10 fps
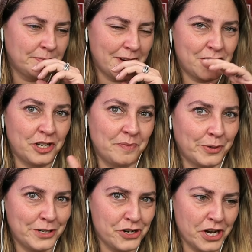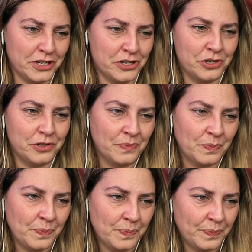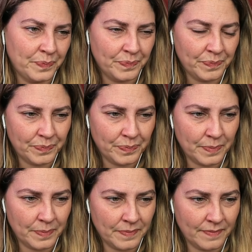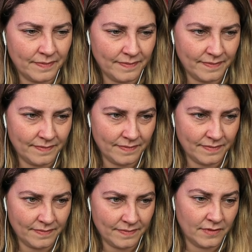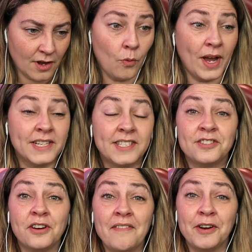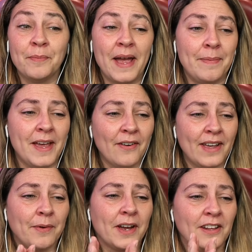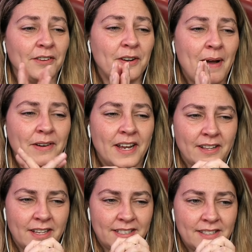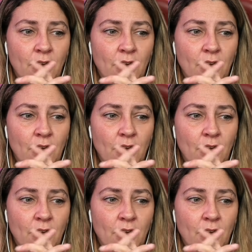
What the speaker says: I shouldn't prejudge. Oh, wait. Is this her having her baby? Okay. We're going to learn about Nicholas.